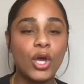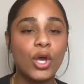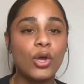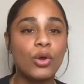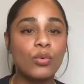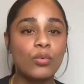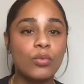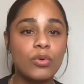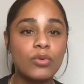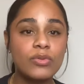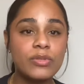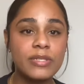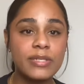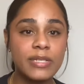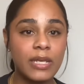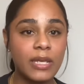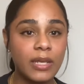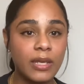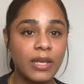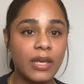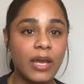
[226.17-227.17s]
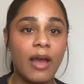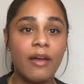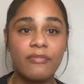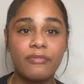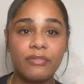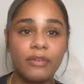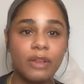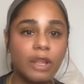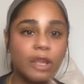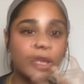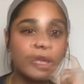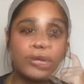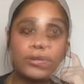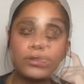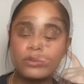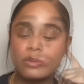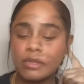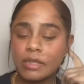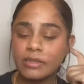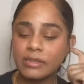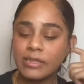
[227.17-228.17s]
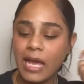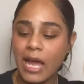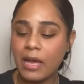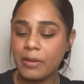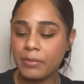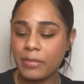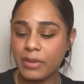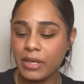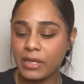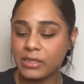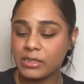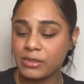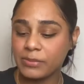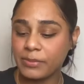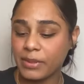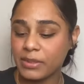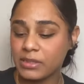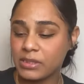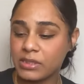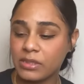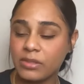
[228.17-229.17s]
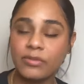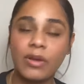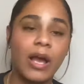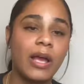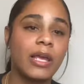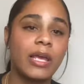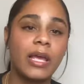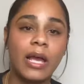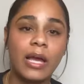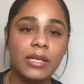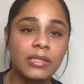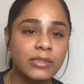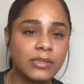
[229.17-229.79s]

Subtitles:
We'll see. I feel like it's a tad bit expensive, I guess.